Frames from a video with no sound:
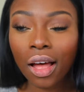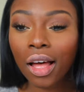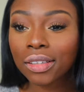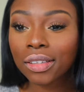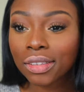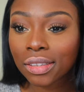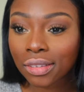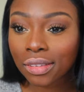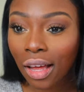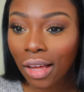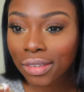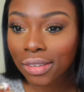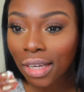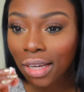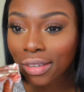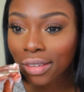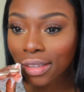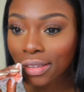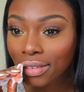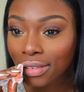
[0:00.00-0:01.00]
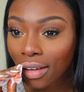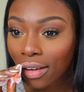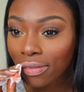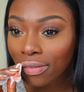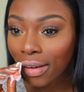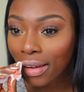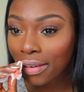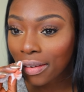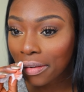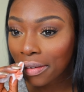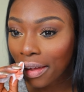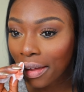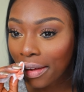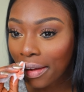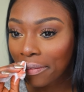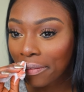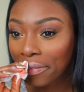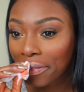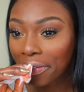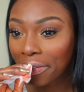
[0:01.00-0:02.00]
I take this off, I look
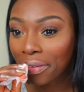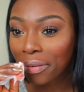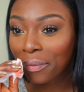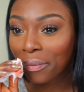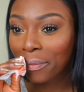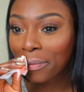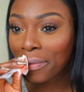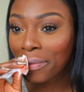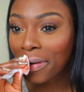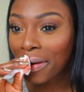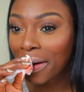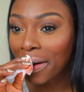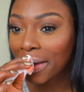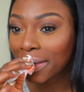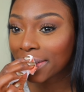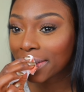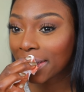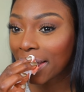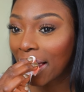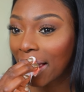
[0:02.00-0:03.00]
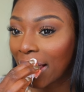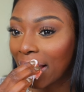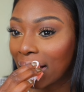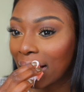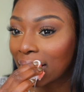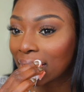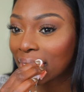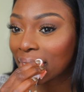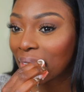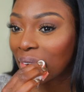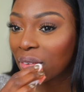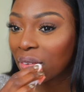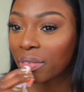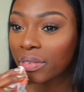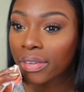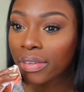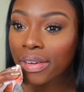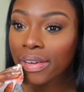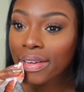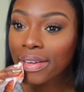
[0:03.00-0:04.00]
like I've got the worst case
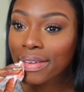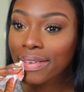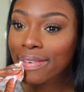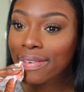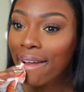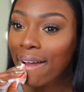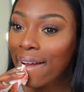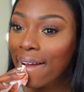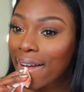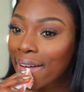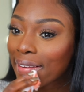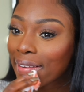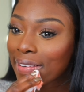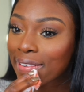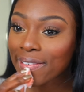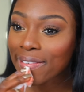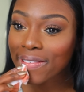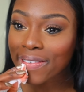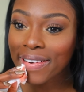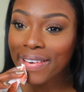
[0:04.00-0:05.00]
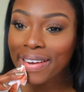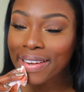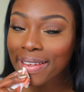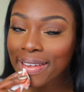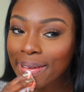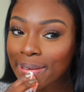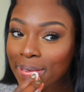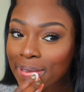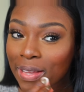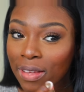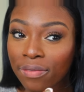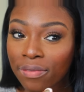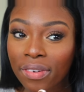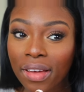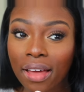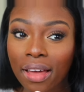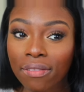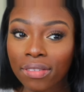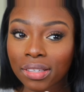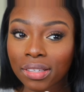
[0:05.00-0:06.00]
of dry lips you've
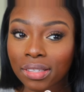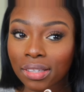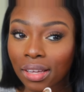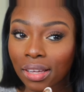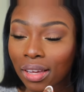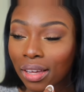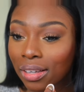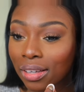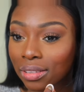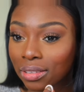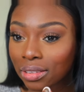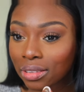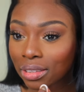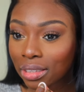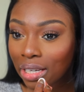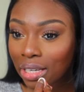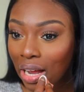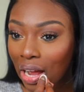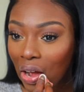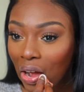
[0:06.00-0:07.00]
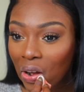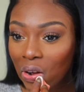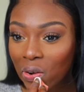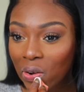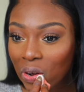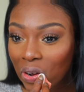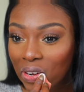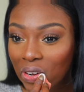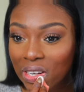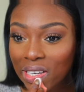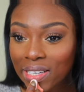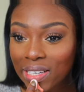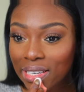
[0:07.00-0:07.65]
ever seen. Oh God.